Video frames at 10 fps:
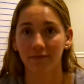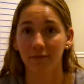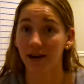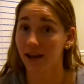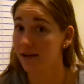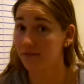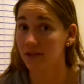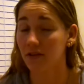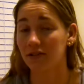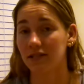but I have done
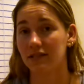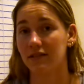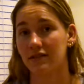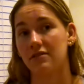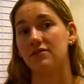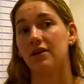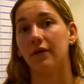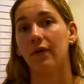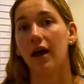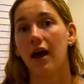long distance, so
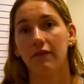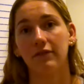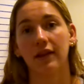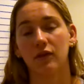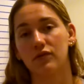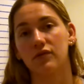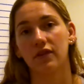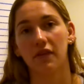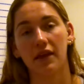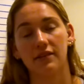I feel like those are the
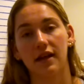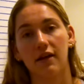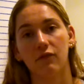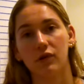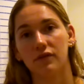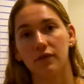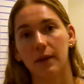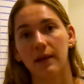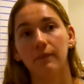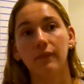things that have worked for
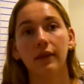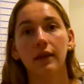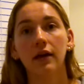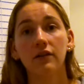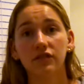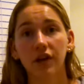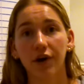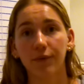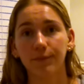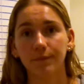me. So
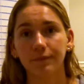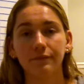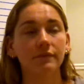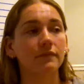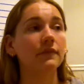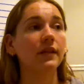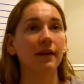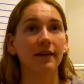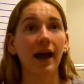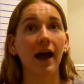
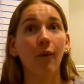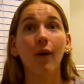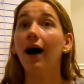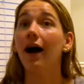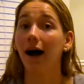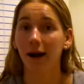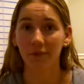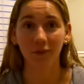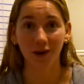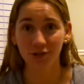now I'm
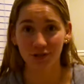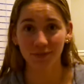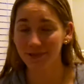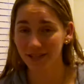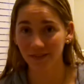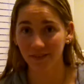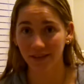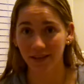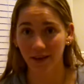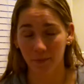gonna watch some
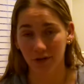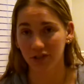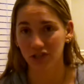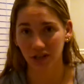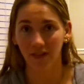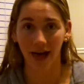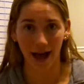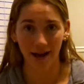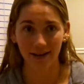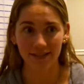TV, I'm gonna
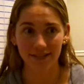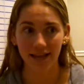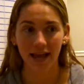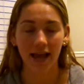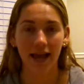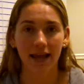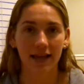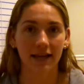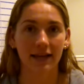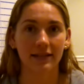chillax,
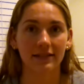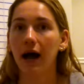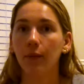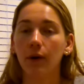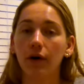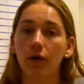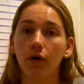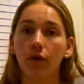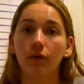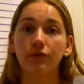and I
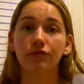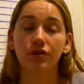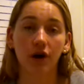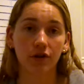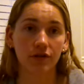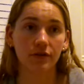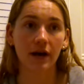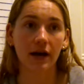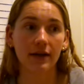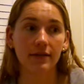will talk to you
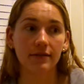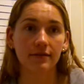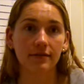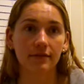guys